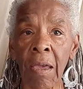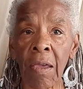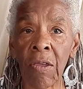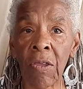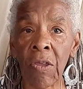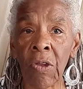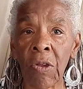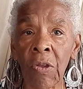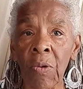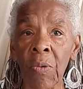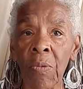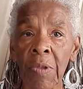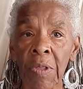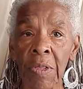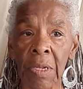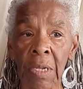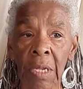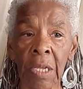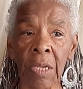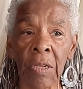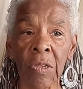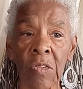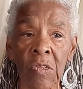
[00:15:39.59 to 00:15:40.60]
you know, with
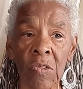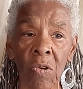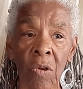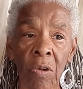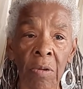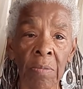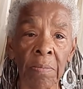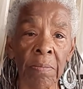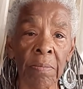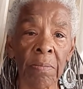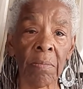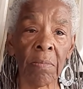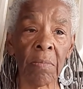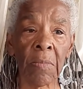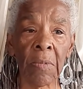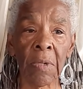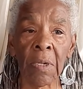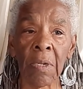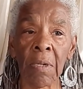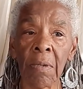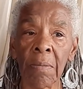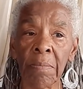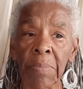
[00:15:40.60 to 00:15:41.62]
lids on them,
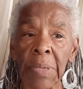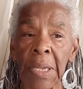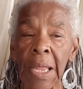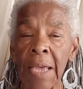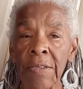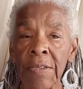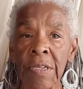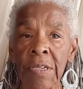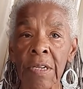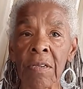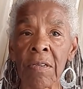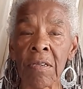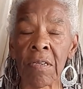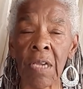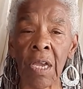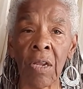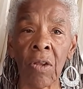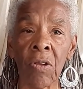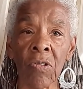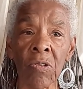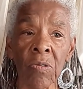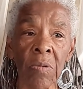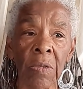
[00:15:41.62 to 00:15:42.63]
the plastic
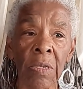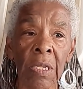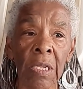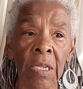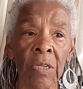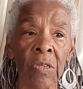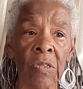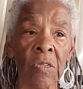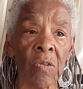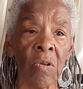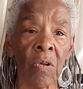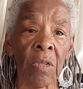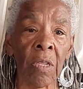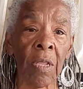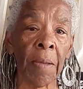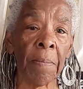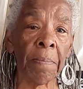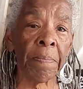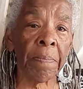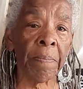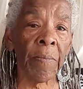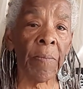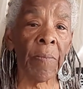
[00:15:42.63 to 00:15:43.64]
containers with lids on
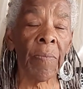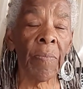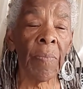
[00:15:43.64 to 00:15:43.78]
them.